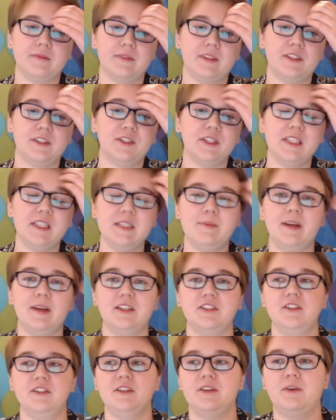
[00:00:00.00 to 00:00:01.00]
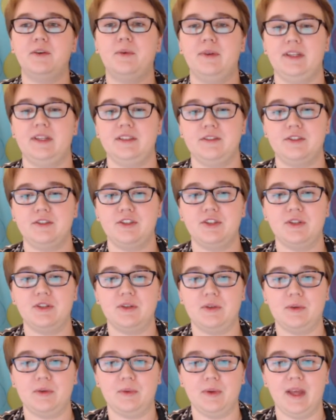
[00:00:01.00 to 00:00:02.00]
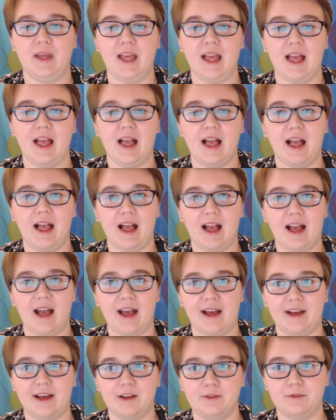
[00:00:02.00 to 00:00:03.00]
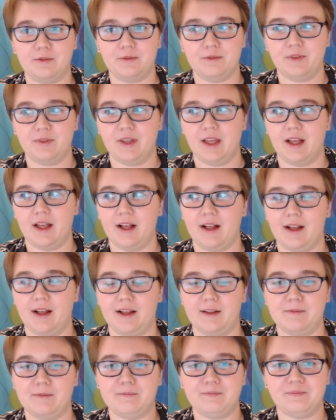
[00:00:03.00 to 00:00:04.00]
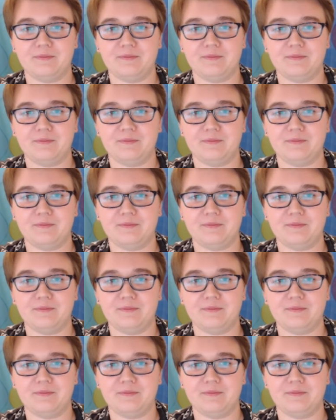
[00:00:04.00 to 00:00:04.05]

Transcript: during inspection, they're going to have a